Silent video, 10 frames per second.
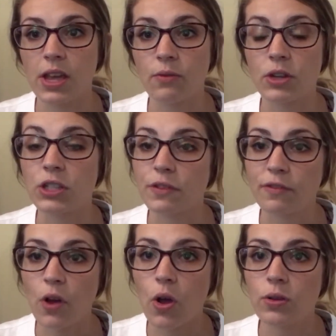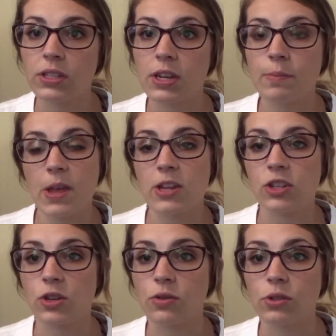at risk for falls and a
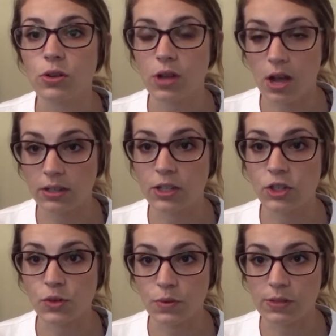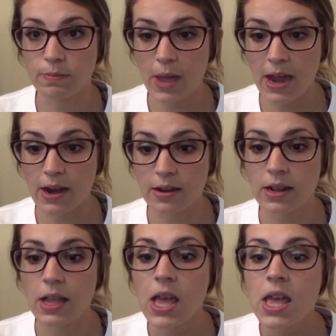patient whose cognition was impaired.